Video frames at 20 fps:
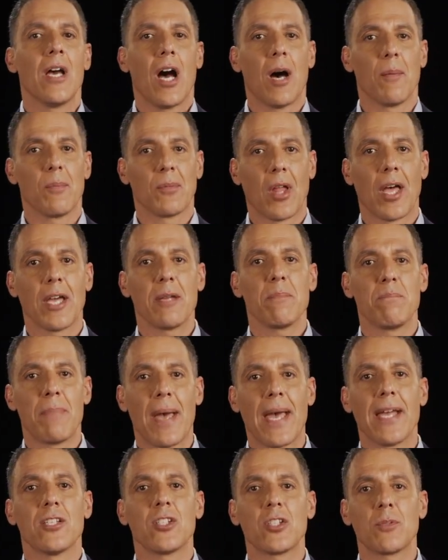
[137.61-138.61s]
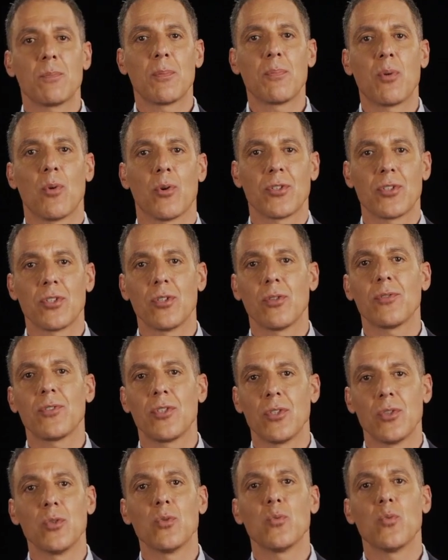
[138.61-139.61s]
Um, light bends proportional
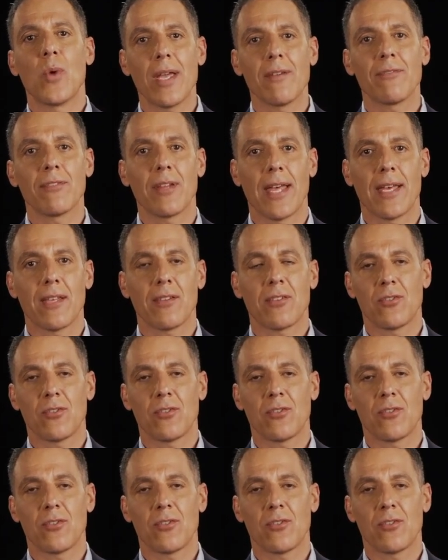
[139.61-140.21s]
to wavelength.